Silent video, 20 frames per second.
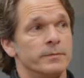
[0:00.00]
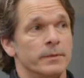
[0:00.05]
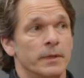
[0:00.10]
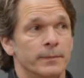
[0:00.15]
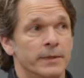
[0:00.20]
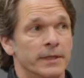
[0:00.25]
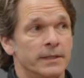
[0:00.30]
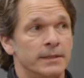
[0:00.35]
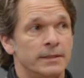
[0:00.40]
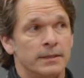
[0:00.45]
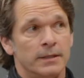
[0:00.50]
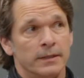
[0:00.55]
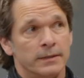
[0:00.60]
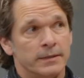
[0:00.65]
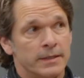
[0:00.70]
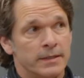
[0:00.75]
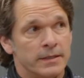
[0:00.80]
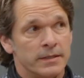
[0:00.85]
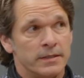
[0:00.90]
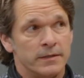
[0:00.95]
maybe a
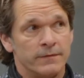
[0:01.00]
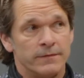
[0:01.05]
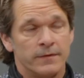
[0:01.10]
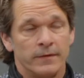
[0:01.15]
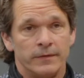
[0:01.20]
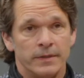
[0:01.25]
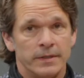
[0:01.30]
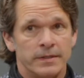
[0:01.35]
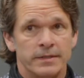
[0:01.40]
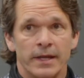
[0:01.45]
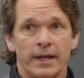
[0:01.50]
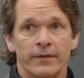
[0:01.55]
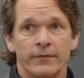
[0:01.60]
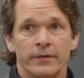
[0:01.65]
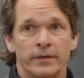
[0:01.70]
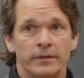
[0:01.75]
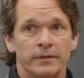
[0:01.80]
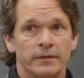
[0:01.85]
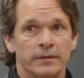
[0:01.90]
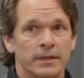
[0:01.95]
TC57,